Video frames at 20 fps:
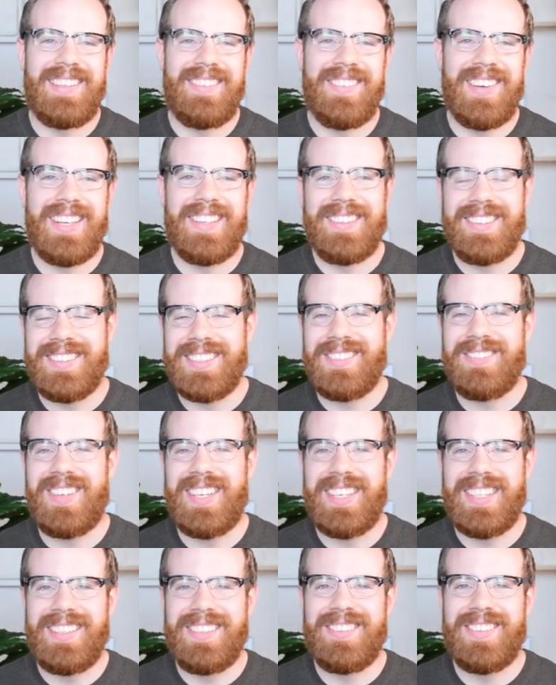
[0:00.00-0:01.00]
You might lose
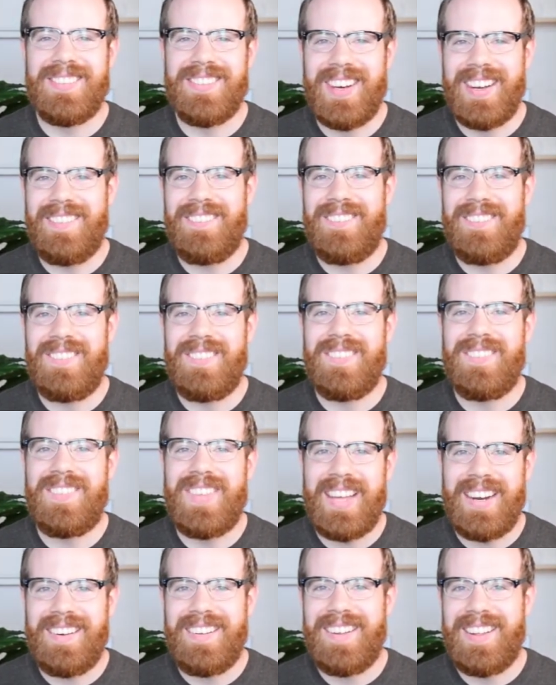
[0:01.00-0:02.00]
money. You wouldn't want to
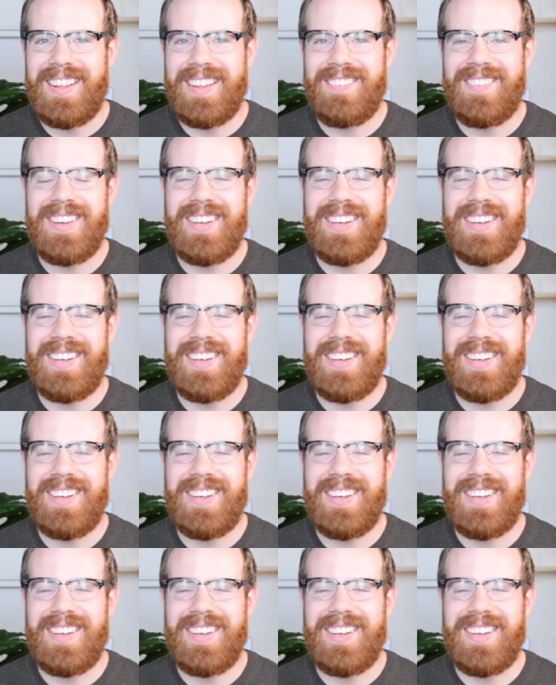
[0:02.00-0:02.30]
bet it all on